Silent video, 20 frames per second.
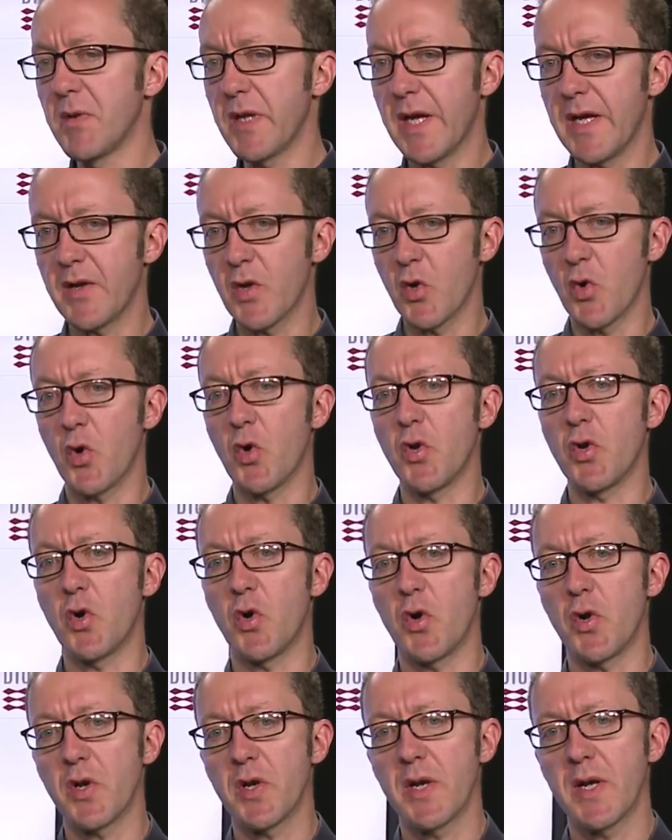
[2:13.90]
had early
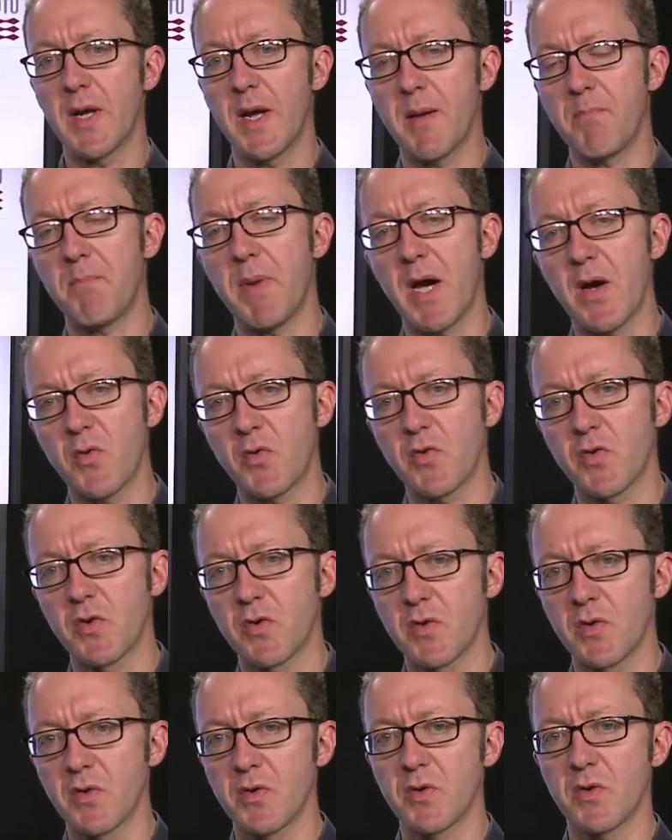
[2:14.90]
on about
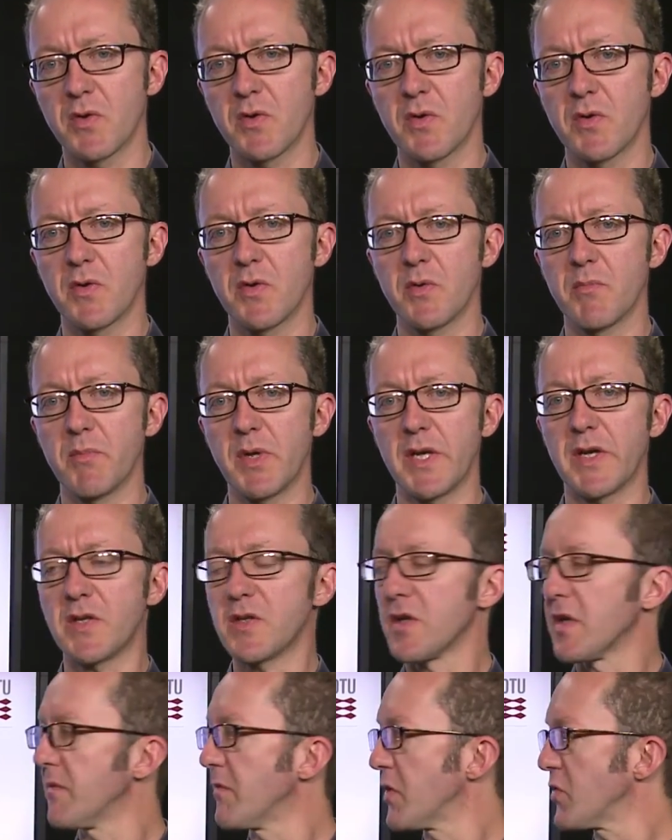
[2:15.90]

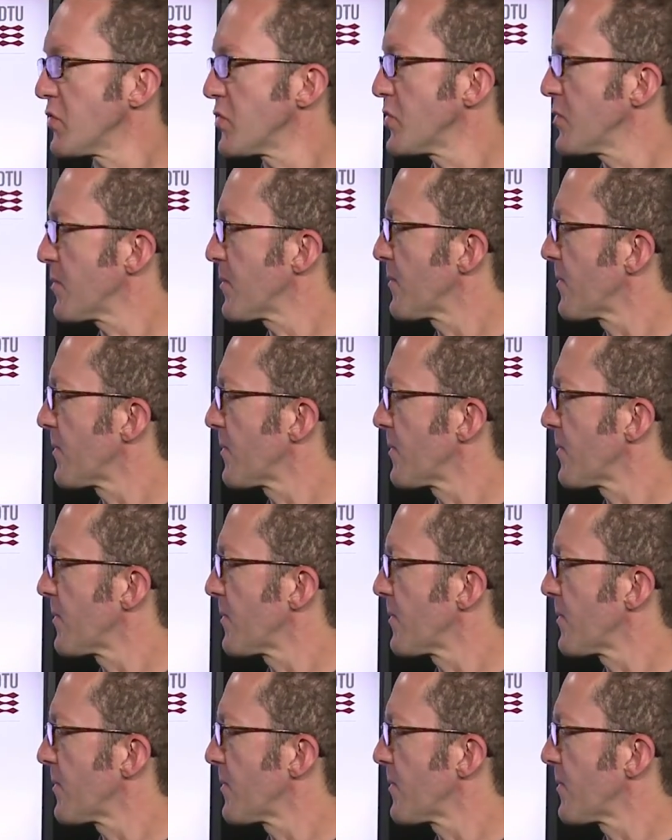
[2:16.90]
molecular evolution.